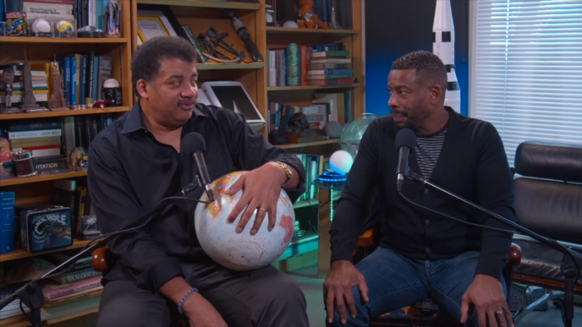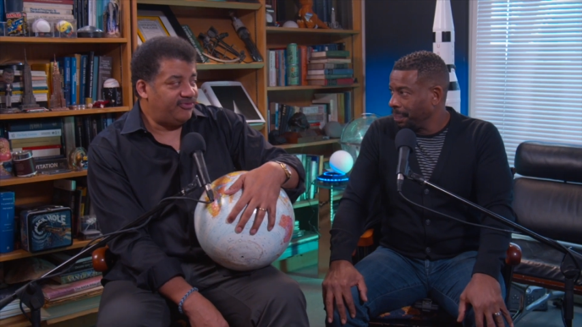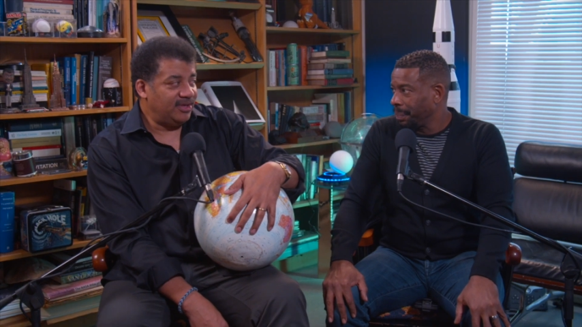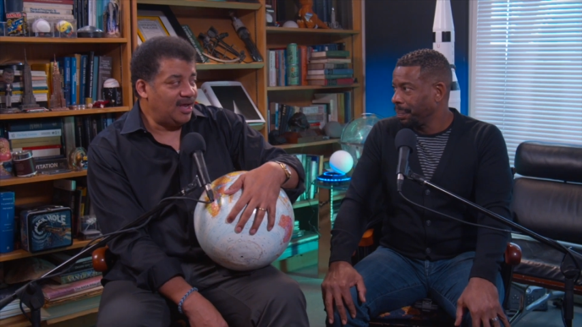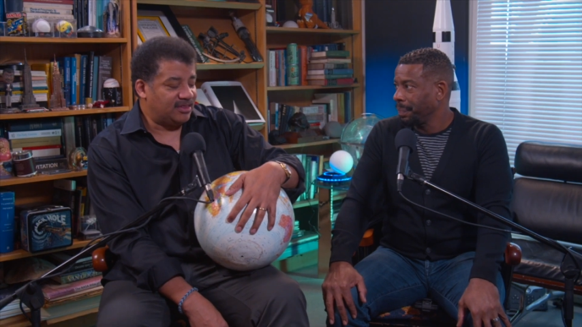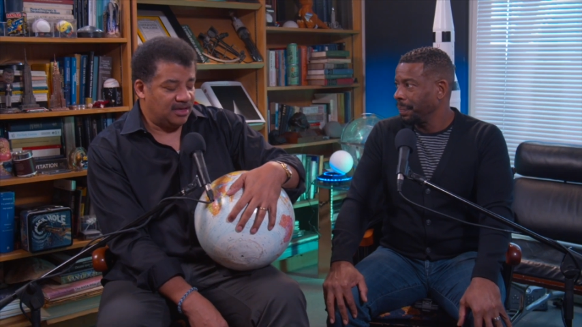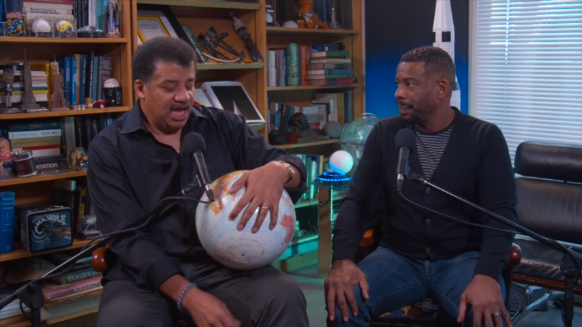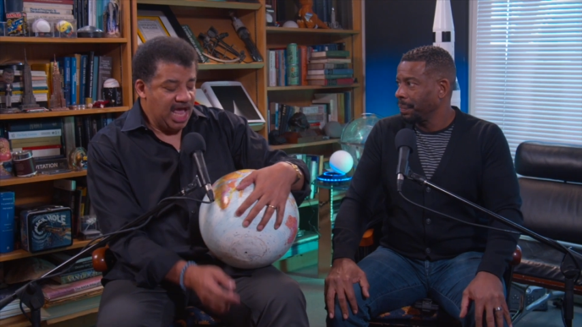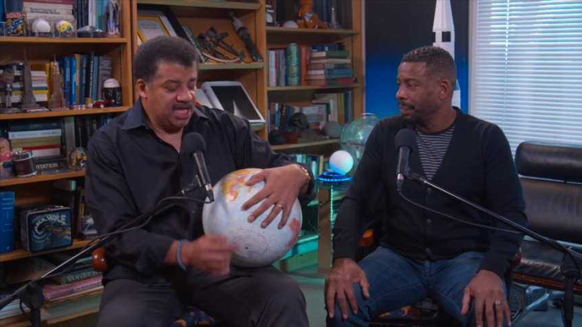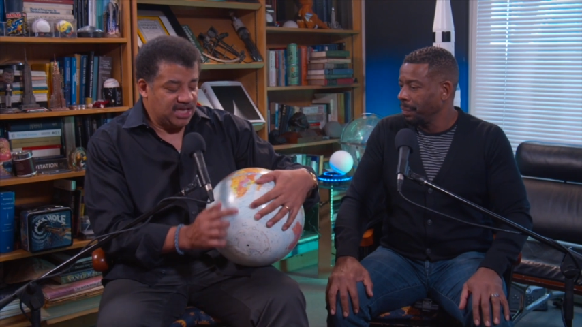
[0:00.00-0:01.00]
Speaker 1: You don't feel nothing.
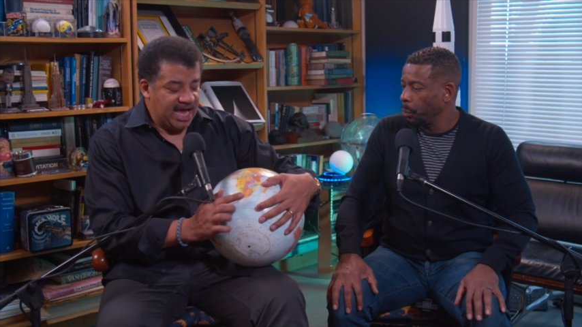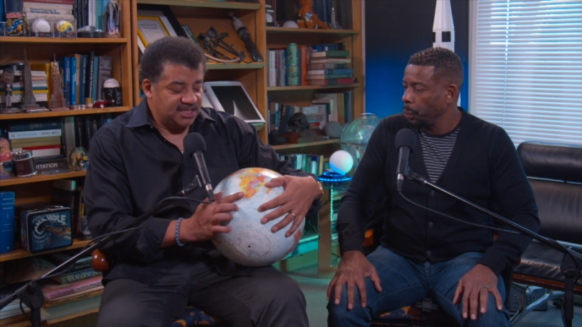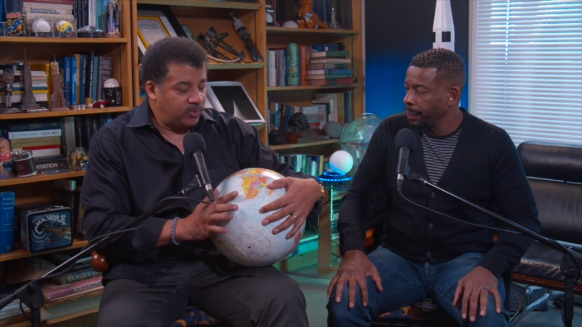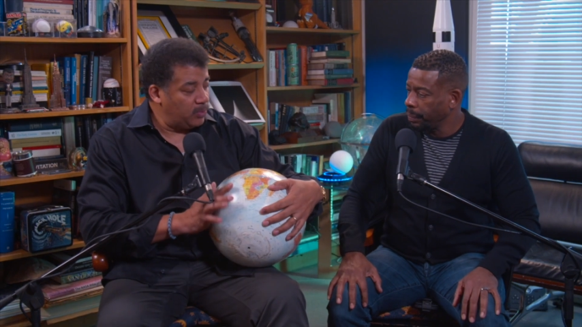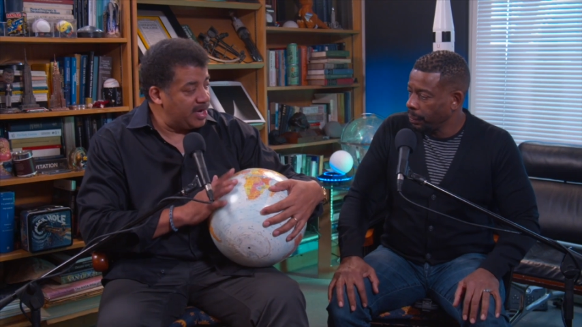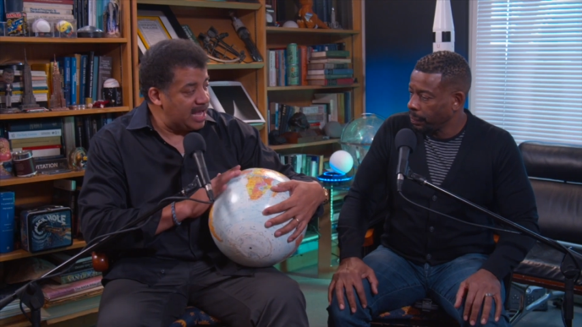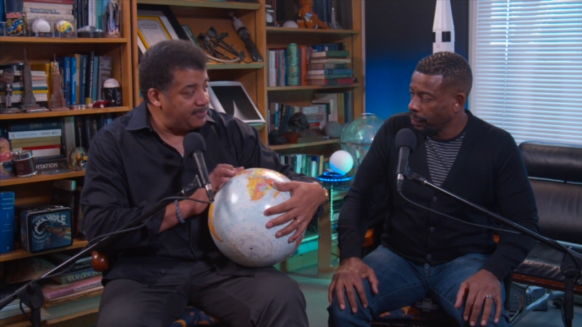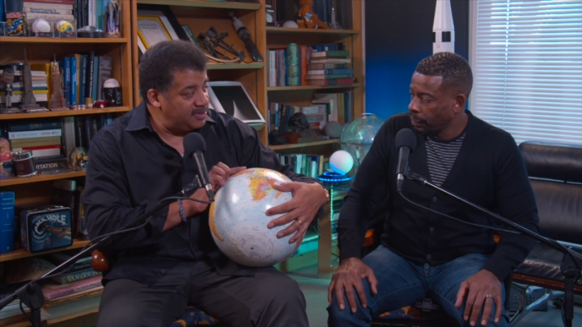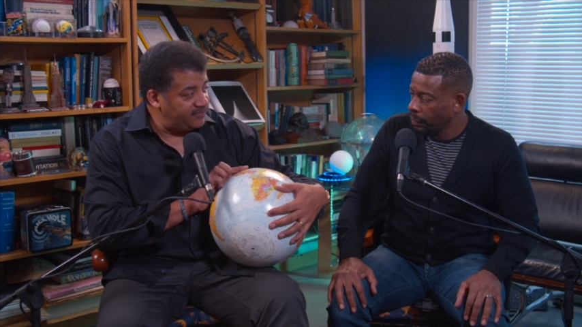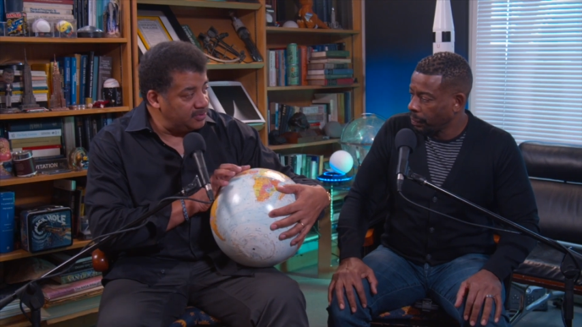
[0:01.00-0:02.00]
And as what would
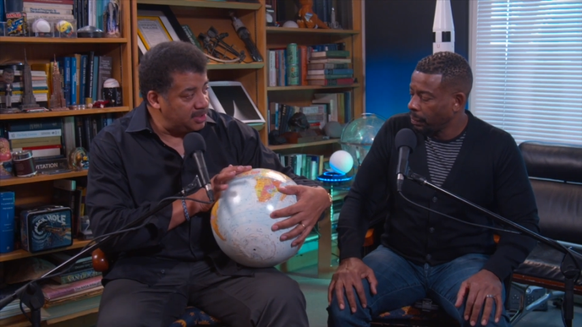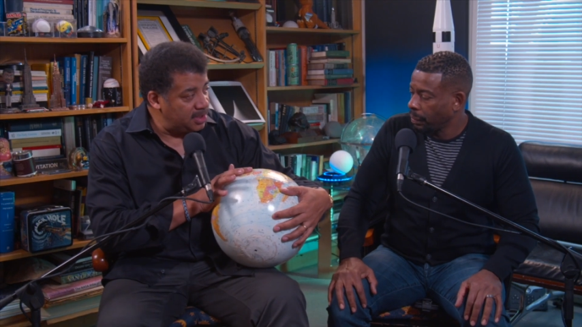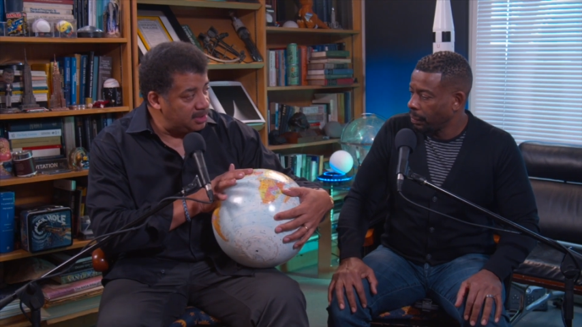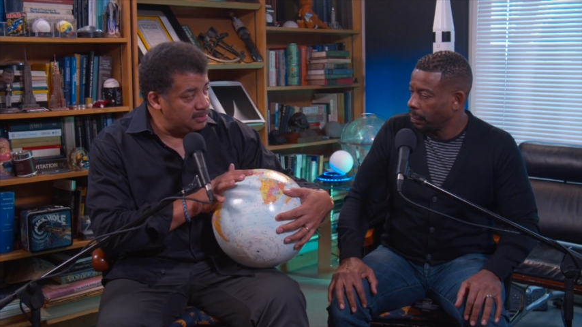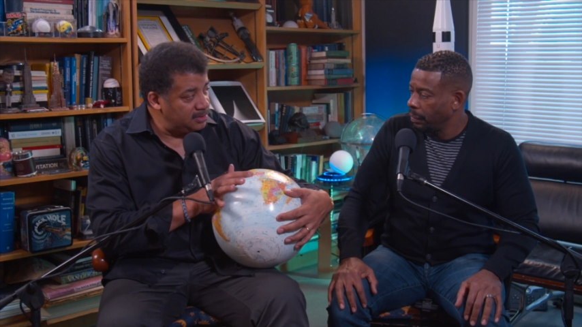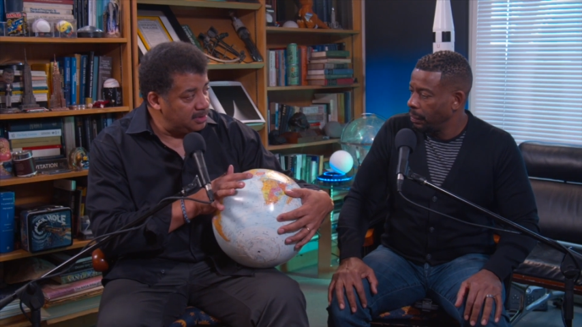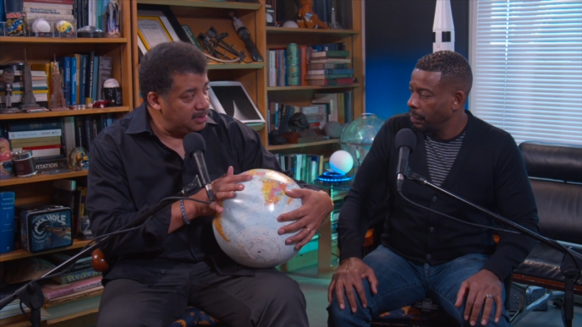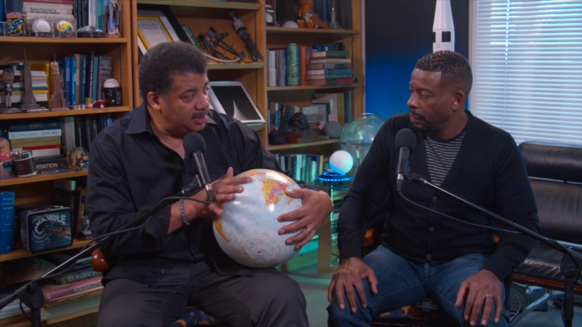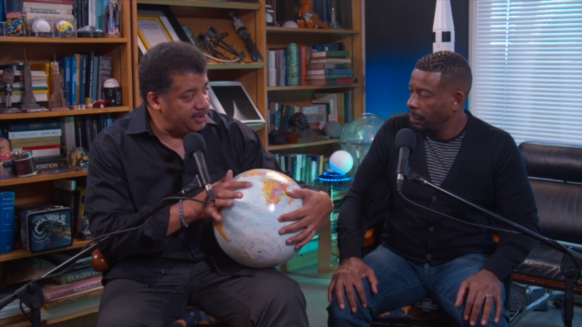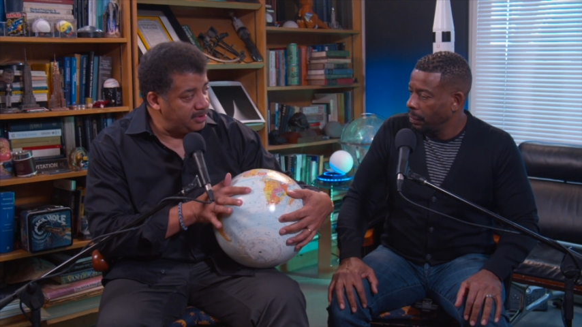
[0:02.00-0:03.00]
happen if you did it
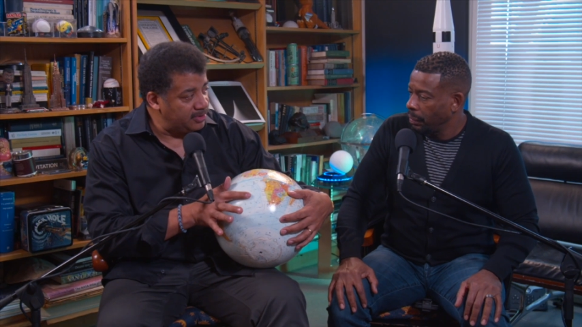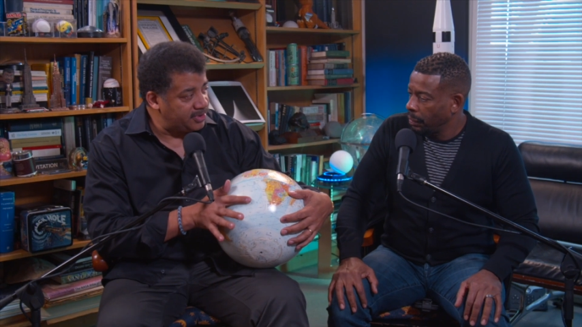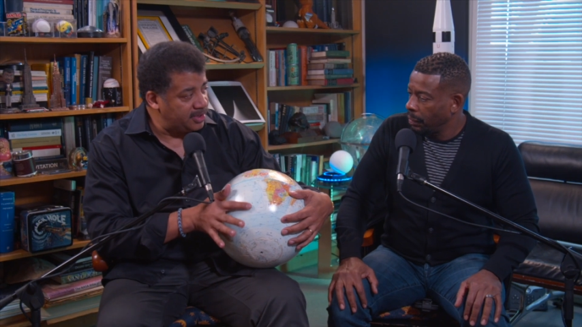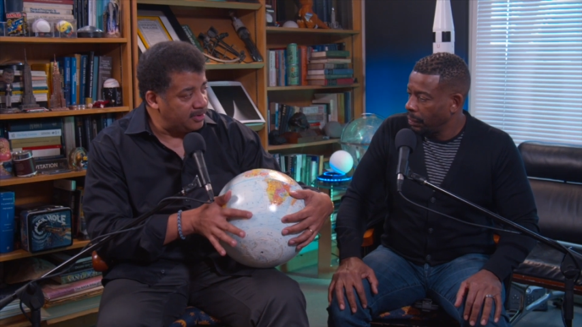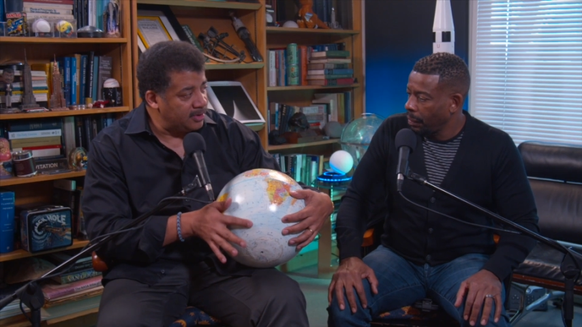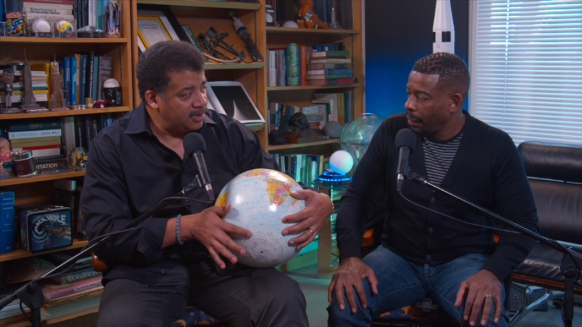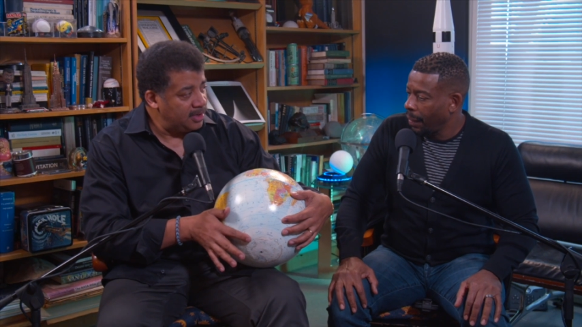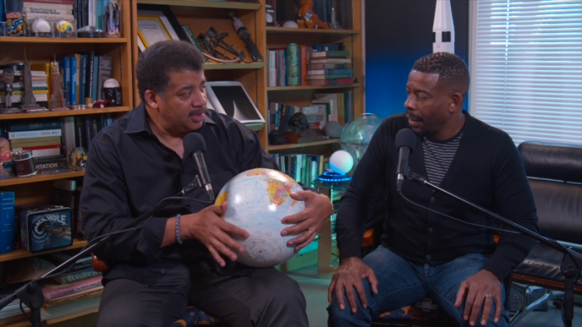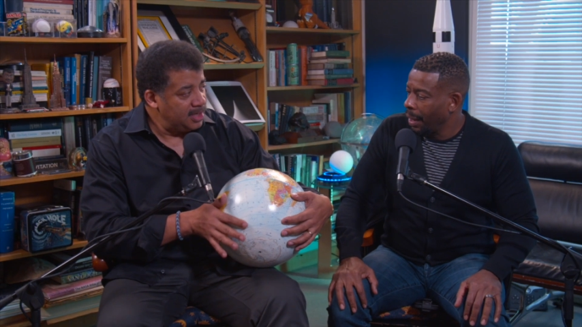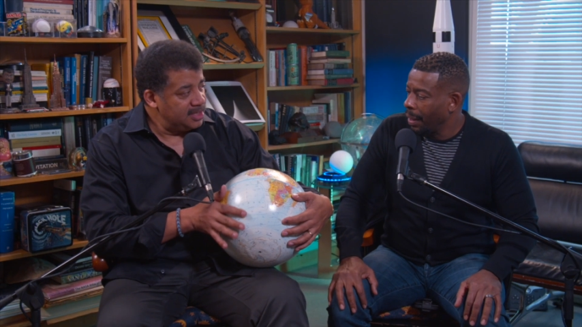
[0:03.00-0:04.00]
on the earth here.
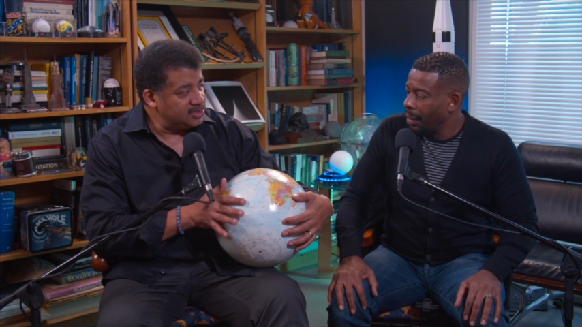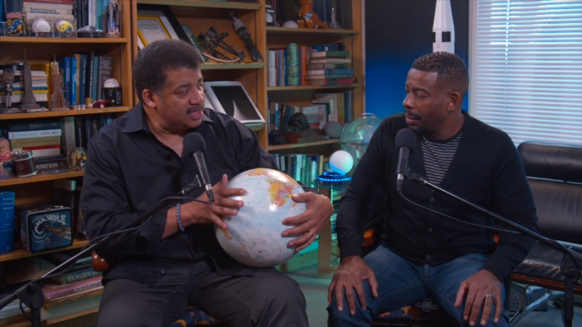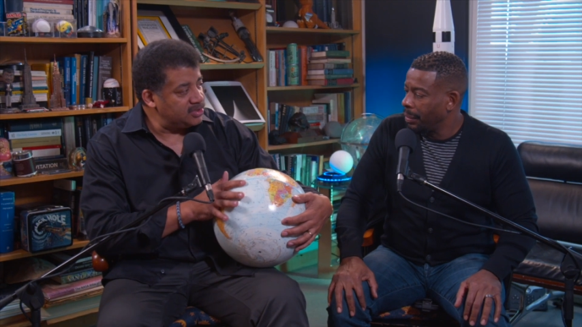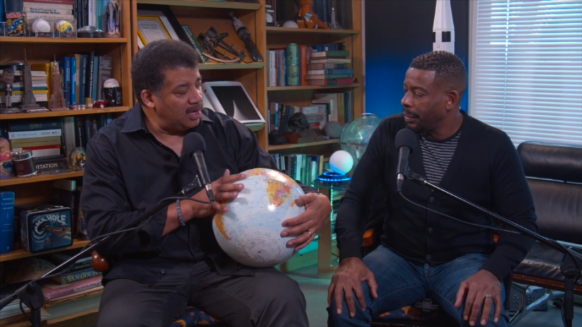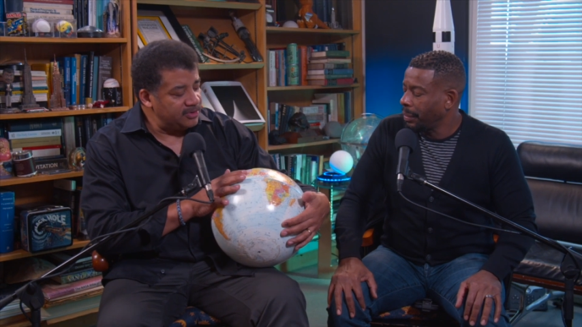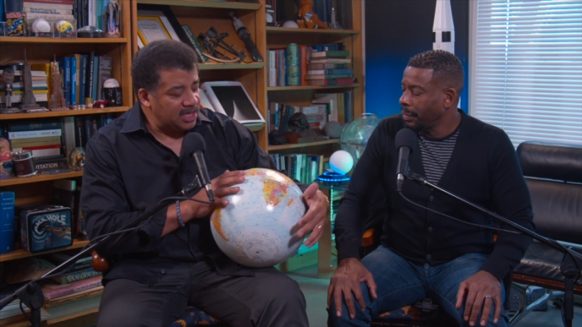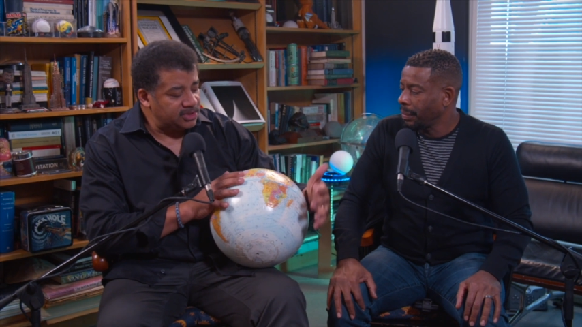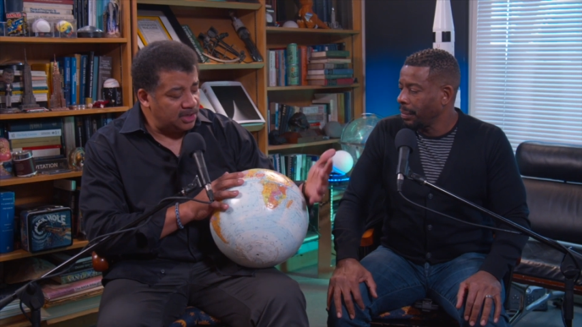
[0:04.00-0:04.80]
So that's all. That's